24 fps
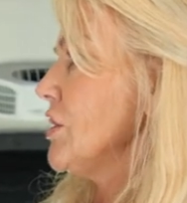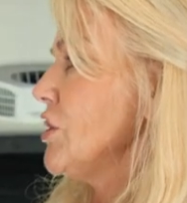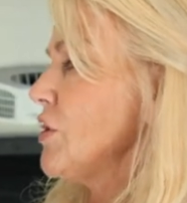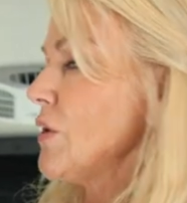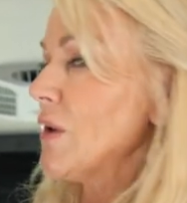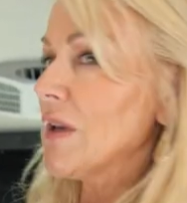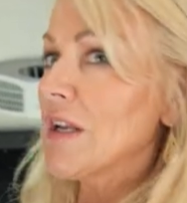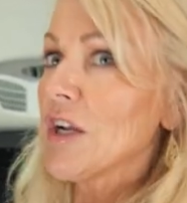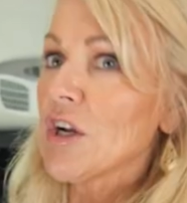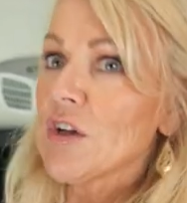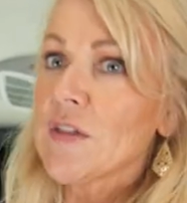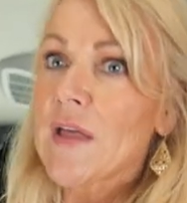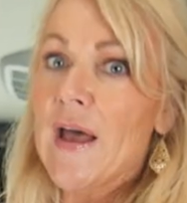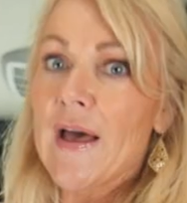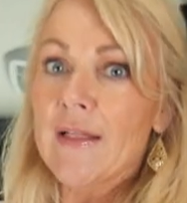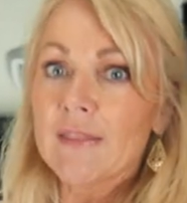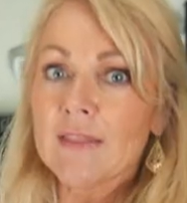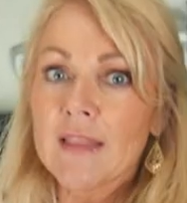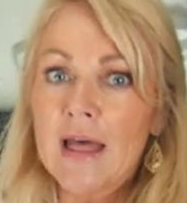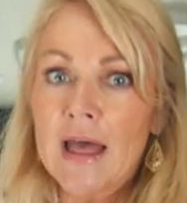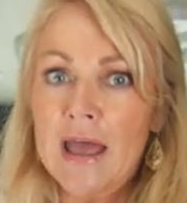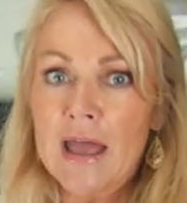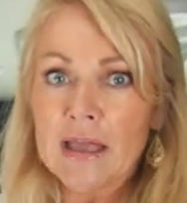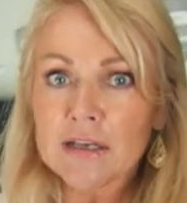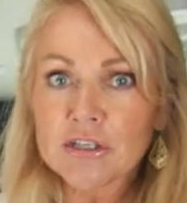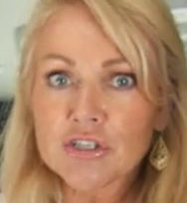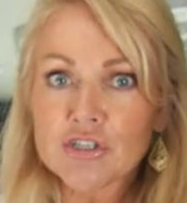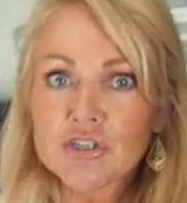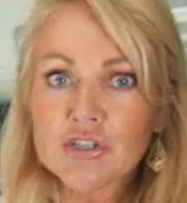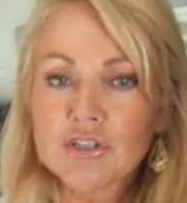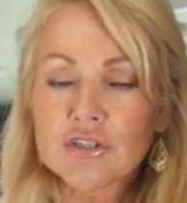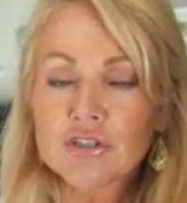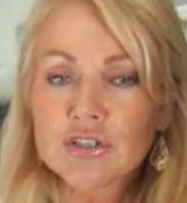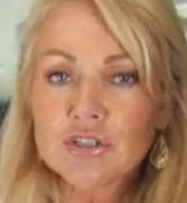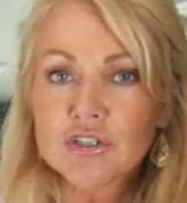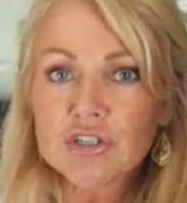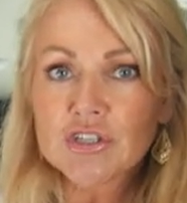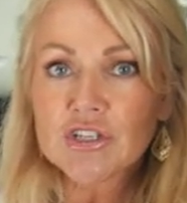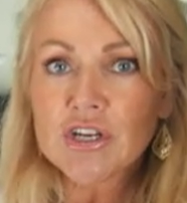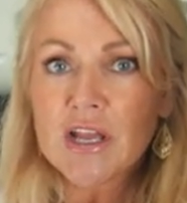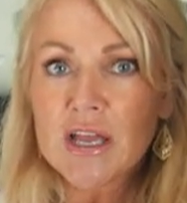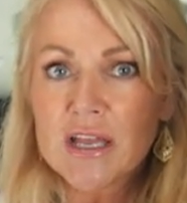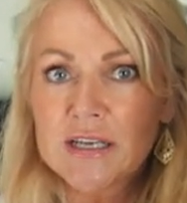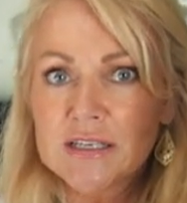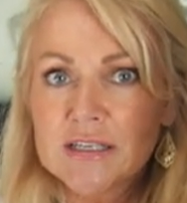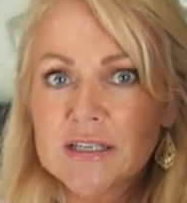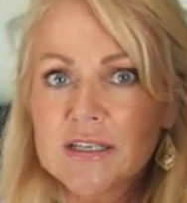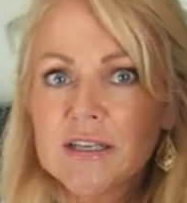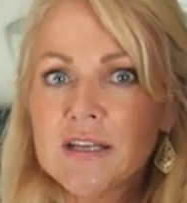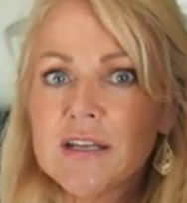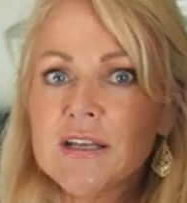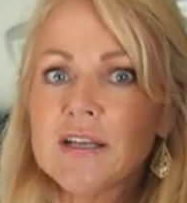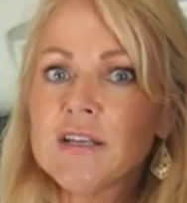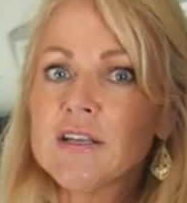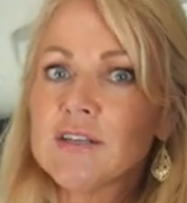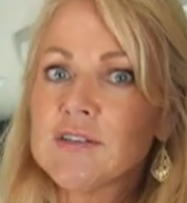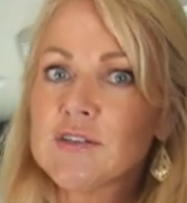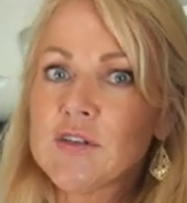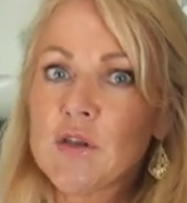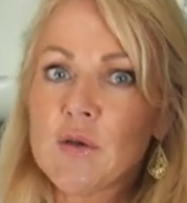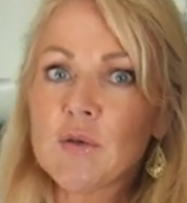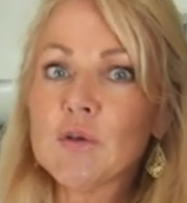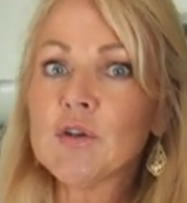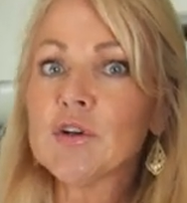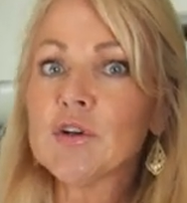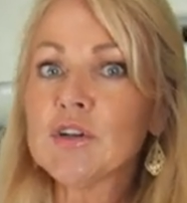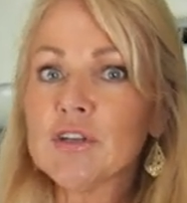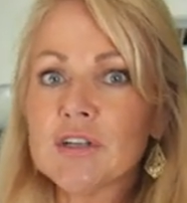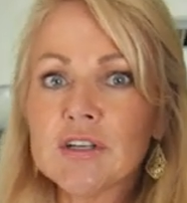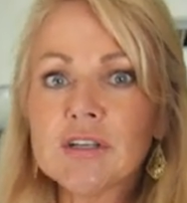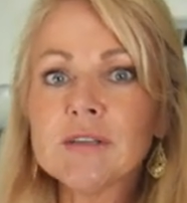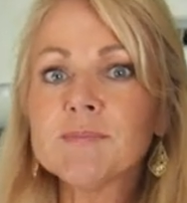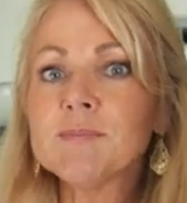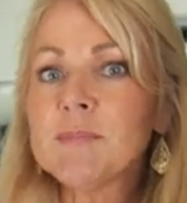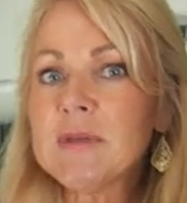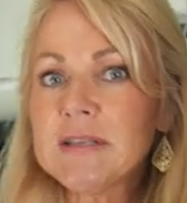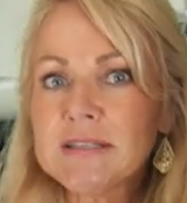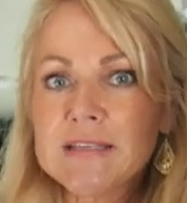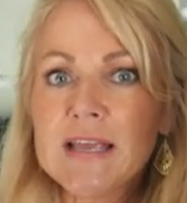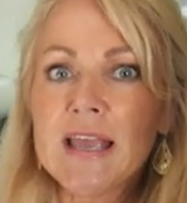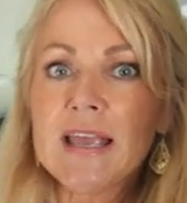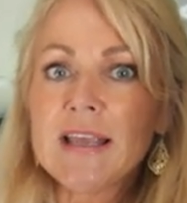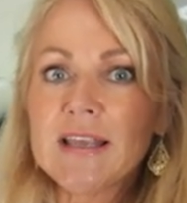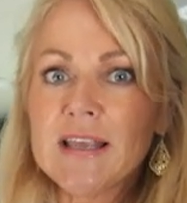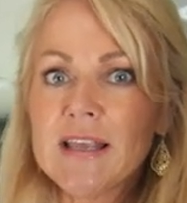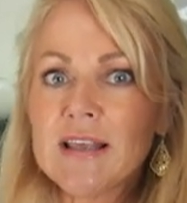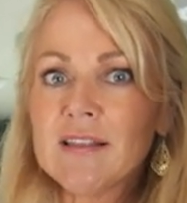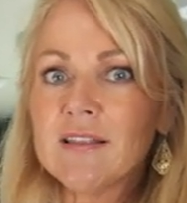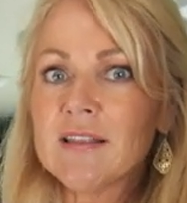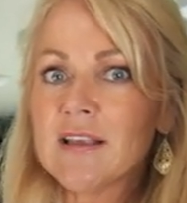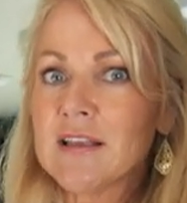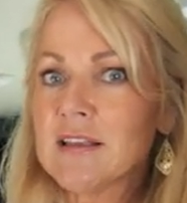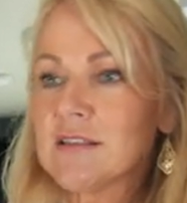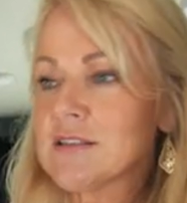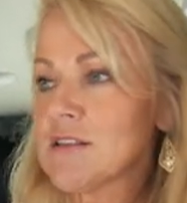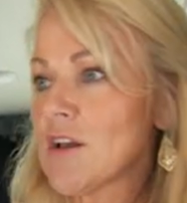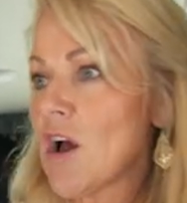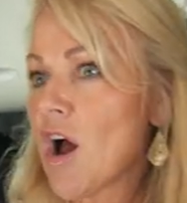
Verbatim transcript: you can hear that latch shut. So you're going to be taking this